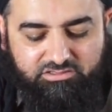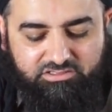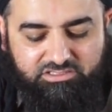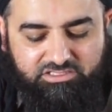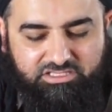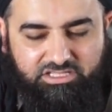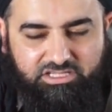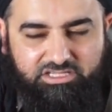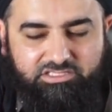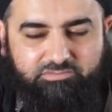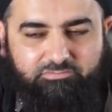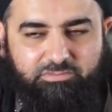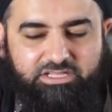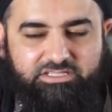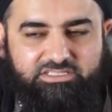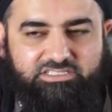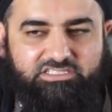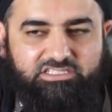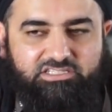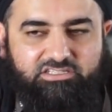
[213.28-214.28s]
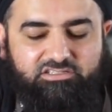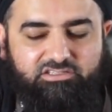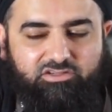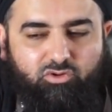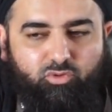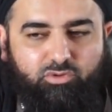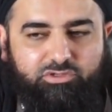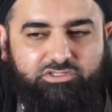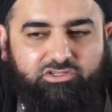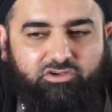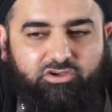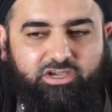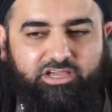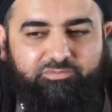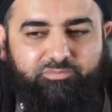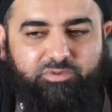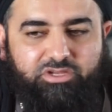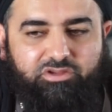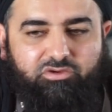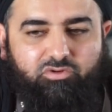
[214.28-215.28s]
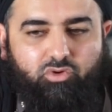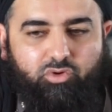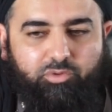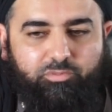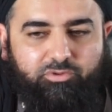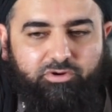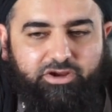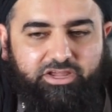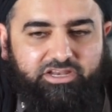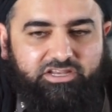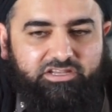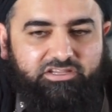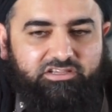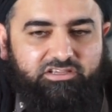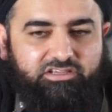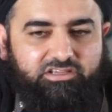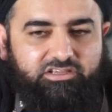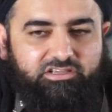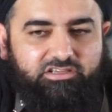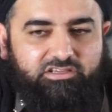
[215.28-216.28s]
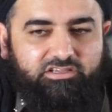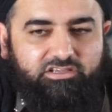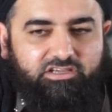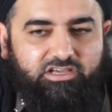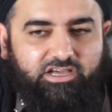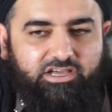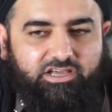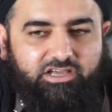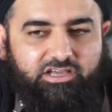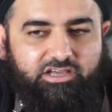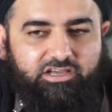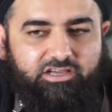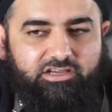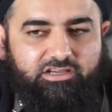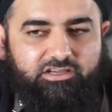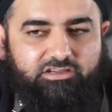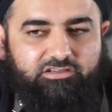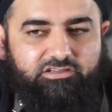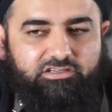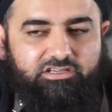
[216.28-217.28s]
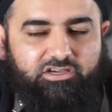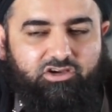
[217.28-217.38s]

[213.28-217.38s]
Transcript: these months also have been incorporated, uh,